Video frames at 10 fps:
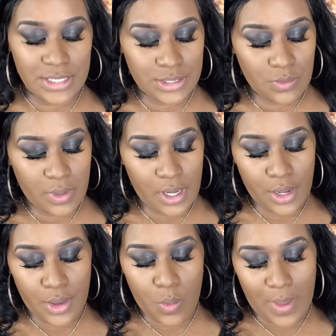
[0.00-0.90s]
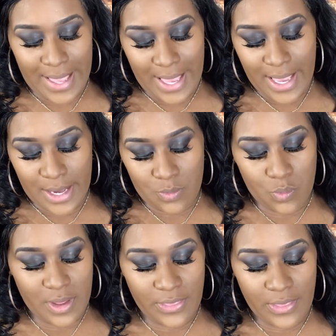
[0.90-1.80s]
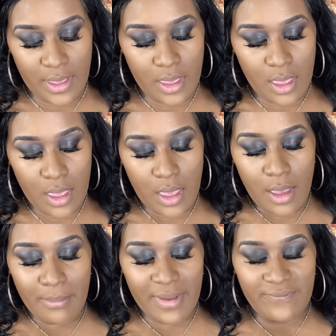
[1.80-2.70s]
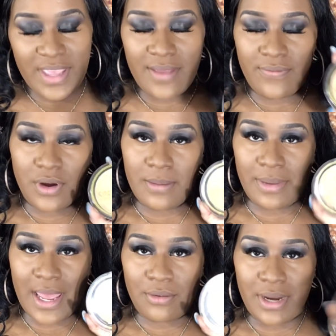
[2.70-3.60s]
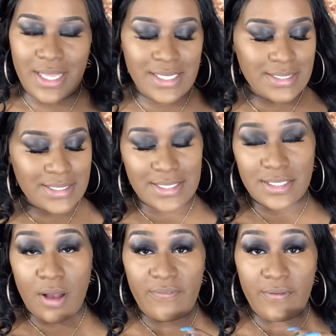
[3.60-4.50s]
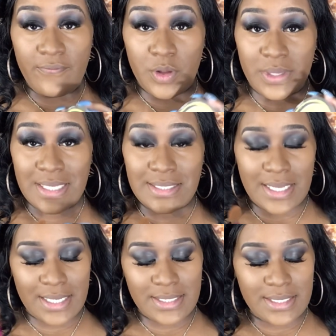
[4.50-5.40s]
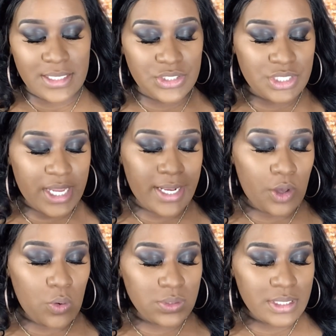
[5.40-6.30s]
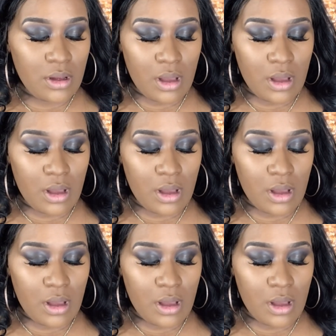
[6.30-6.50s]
So we're gonna go in with my favorite Black Radiance Soft Focus, and this is in the shade Golden